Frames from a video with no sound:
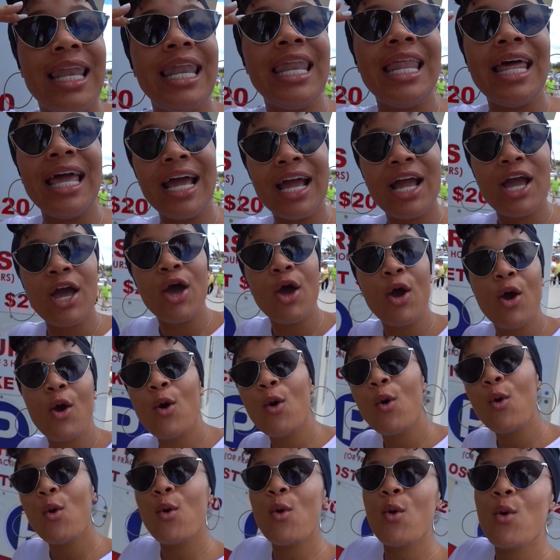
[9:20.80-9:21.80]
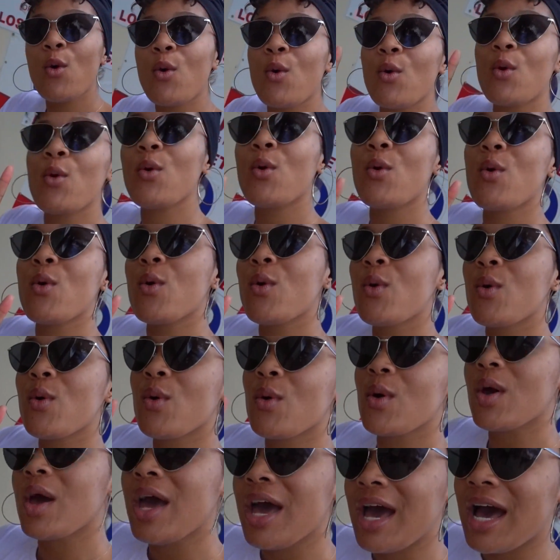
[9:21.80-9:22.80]
Lego.
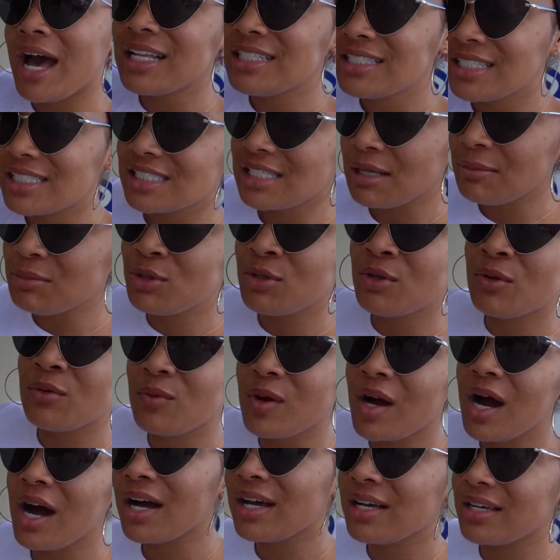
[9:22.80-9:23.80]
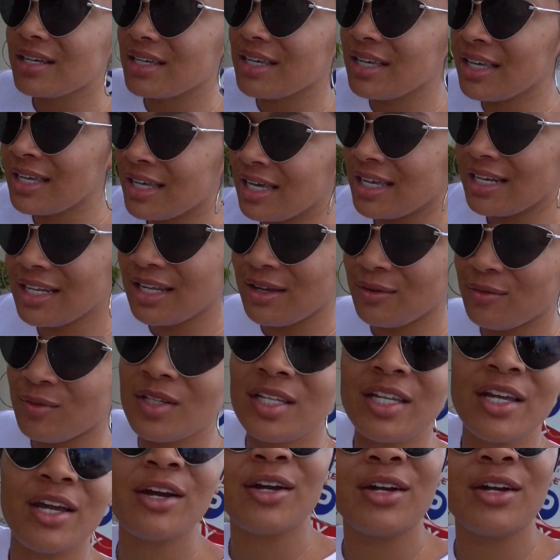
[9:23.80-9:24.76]
I just stepped on a rock and it really